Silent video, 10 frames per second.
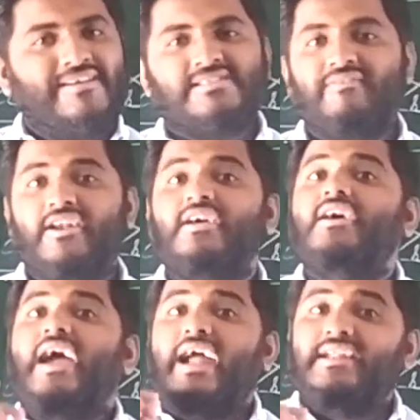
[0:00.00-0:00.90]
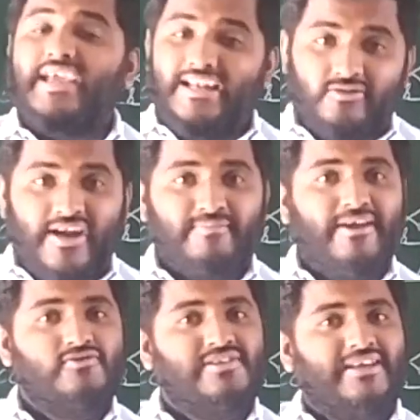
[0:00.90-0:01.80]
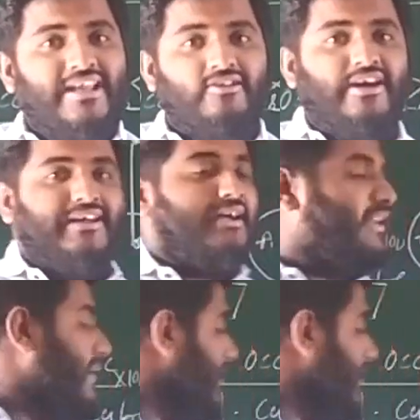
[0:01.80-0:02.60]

by 7 and calculate by using calculator.